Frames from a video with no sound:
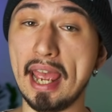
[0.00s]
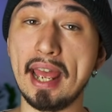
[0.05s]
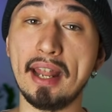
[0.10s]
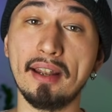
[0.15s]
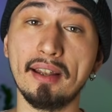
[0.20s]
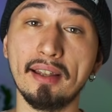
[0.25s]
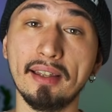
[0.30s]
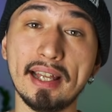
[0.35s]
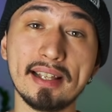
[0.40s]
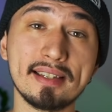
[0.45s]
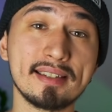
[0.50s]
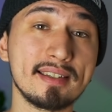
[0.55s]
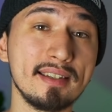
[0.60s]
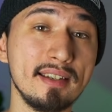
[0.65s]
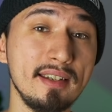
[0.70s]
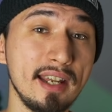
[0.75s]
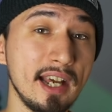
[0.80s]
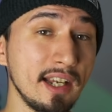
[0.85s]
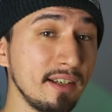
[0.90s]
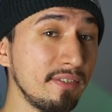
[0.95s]
and
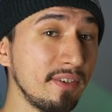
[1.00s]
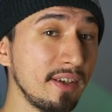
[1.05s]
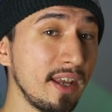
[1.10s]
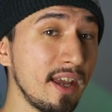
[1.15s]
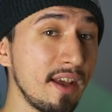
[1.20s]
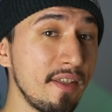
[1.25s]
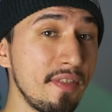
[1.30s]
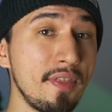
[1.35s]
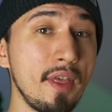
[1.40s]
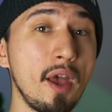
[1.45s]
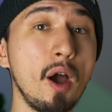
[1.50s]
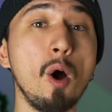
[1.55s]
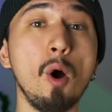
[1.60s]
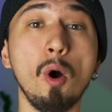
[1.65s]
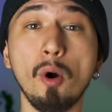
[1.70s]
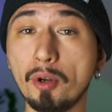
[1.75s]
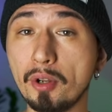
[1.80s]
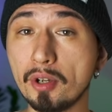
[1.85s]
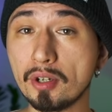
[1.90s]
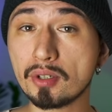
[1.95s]
let's not forget the
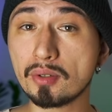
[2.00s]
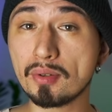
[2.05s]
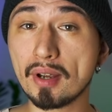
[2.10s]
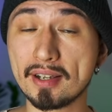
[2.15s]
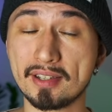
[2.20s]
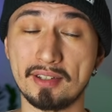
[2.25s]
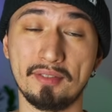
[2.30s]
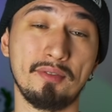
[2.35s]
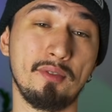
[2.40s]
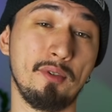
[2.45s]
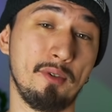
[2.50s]
audio tracks, of